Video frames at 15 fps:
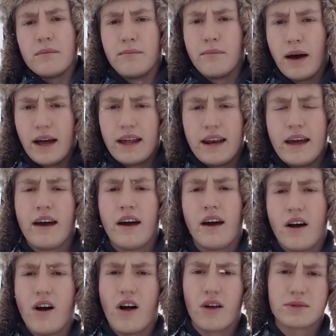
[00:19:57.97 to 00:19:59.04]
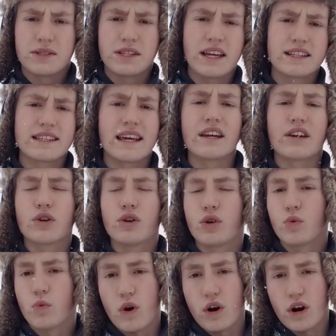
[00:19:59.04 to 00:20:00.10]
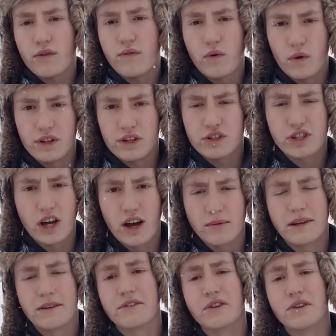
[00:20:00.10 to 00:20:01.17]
But all I'm saying is that it could work for the job if